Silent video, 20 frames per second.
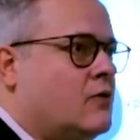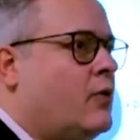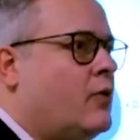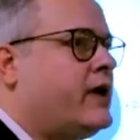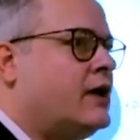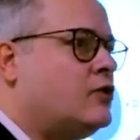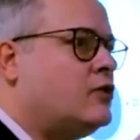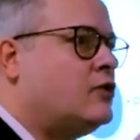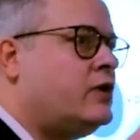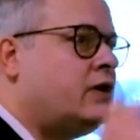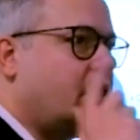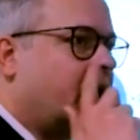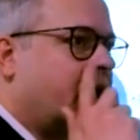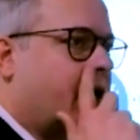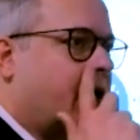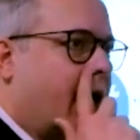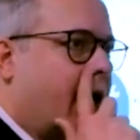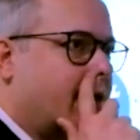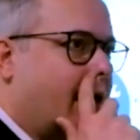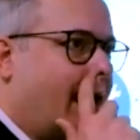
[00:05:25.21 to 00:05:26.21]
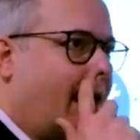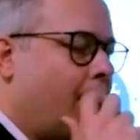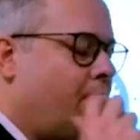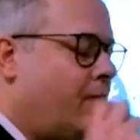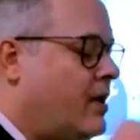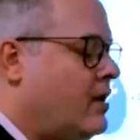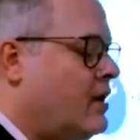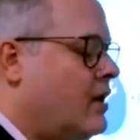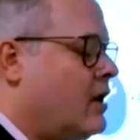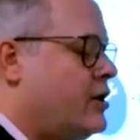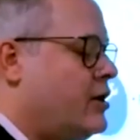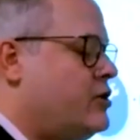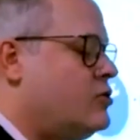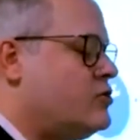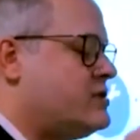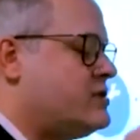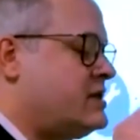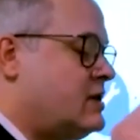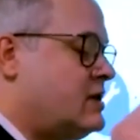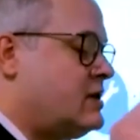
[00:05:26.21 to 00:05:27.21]
We can do in the cath lab
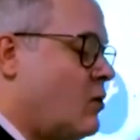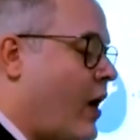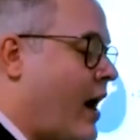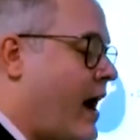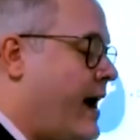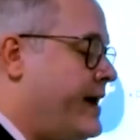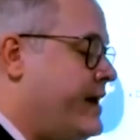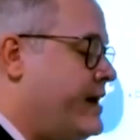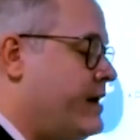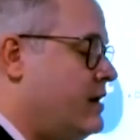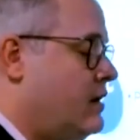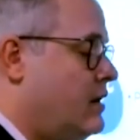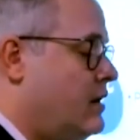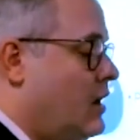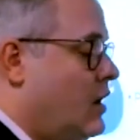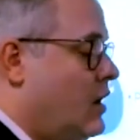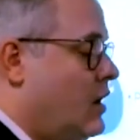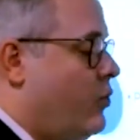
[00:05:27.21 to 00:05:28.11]
using the wire.